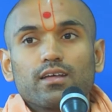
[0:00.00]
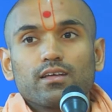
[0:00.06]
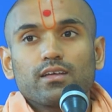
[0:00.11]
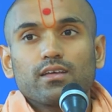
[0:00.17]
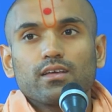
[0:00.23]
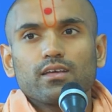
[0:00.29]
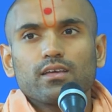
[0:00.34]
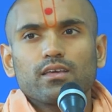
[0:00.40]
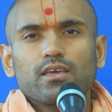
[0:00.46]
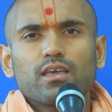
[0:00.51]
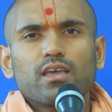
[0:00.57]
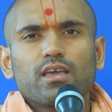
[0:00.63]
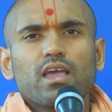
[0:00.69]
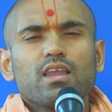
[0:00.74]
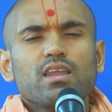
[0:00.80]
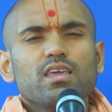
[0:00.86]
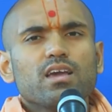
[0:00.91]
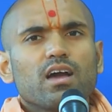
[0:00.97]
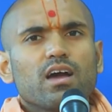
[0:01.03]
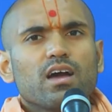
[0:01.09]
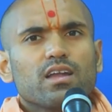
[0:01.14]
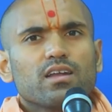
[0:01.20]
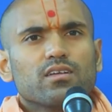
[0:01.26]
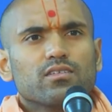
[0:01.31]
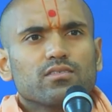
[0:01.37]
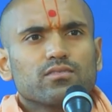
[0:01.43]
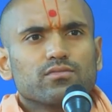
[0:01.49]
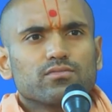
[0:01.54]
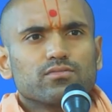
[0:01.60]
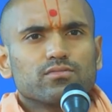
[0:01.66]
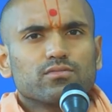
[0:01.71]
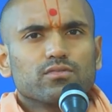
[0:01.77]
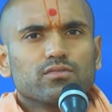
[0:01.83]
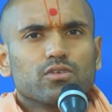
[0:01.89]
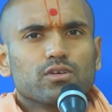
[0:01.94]
any kind of, you can
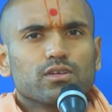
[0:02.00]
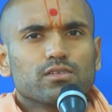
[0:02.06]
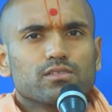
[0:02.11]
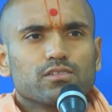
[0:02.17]
say,